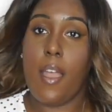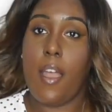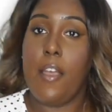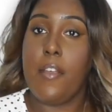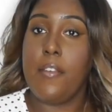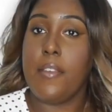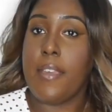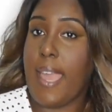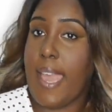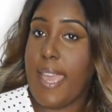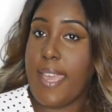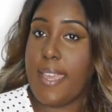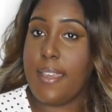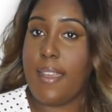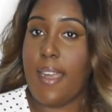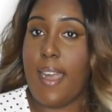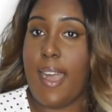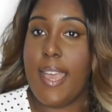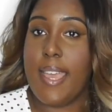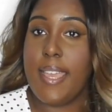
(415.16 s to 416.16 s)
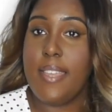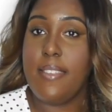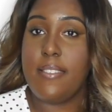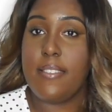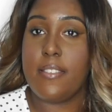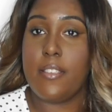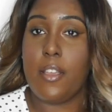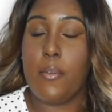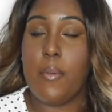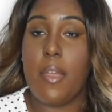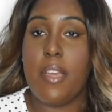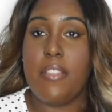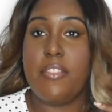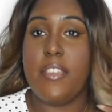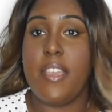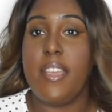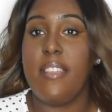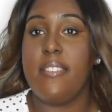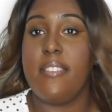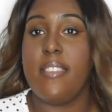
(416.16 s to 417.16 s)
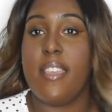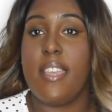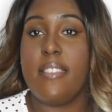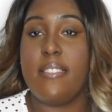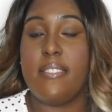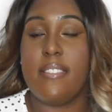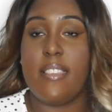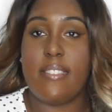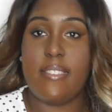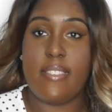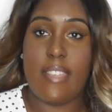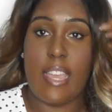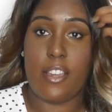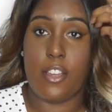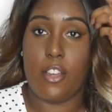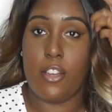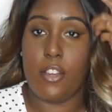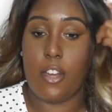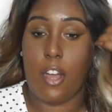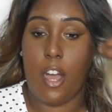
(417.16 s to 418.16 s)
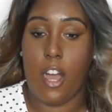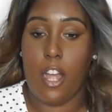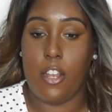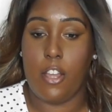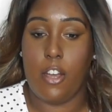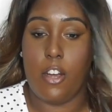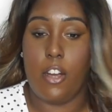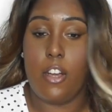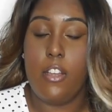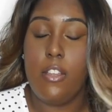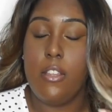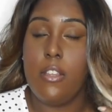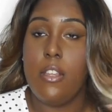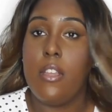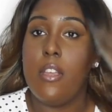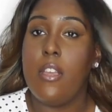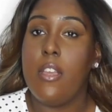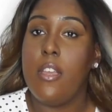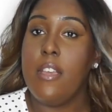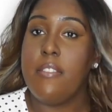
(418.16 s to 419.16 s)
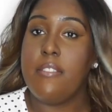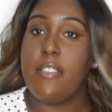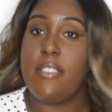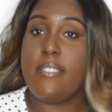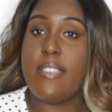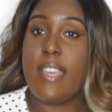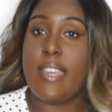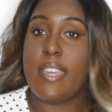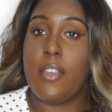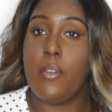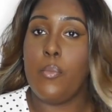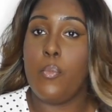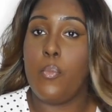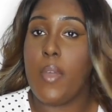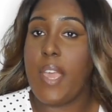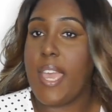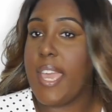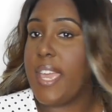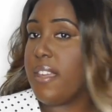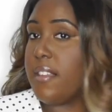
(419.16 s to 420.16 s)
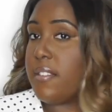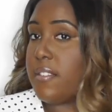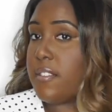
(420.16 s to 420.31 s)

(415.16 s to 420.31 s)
Okay guys, so this is the second colour, the second wig.